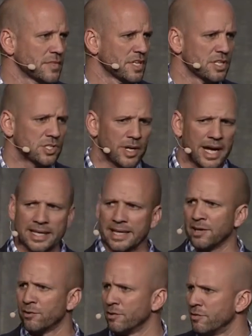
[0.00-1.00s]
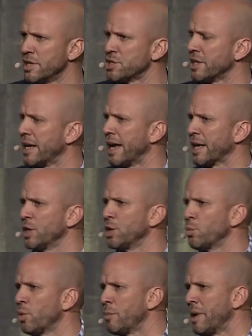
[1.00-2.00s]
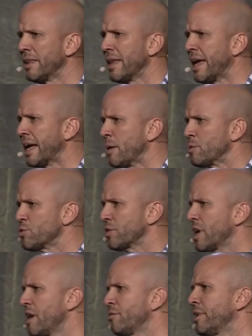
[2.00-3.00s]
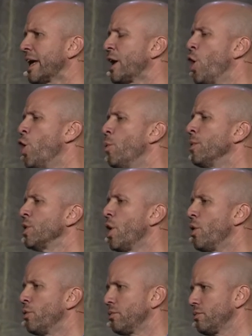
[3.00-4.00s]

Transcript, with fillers: So I had to get a revision and I couldn't wear my leg and I was recovering at home alone.